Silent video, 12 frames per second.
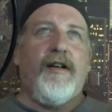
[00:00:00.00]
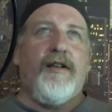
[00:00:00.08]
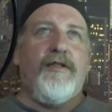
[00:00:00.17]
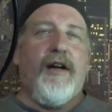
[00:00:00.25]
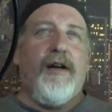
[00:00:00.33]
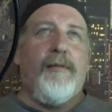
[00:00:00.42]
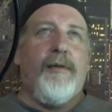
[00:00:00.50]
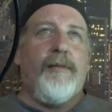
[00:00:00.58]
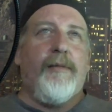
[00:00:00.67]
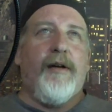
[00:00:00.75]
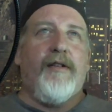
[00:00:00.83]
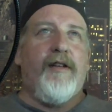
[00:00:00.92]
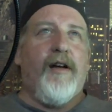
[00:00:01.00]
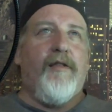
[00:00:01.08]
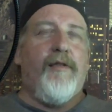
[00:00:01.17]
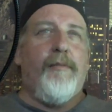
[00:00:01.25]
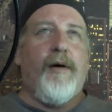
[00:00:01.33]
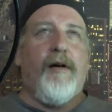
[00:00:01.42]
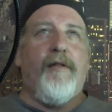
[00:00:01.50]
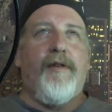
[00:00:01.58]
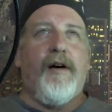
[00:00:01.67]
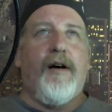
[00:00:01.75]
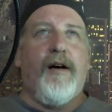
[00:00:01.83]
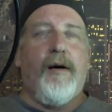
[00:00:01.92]
try to make myself
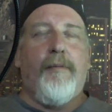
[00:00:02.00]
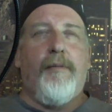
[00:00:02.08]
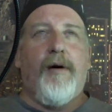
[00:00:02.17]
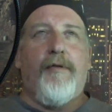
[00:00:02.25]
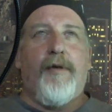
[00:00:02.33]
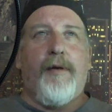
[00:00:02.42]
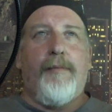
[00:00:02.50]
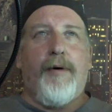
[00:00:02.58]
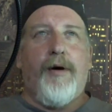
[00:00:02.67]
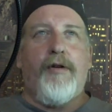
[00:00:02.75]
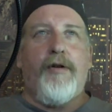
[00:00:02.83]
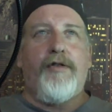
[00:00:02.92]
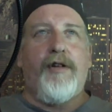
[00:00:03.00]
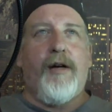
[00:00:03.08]
above reproach.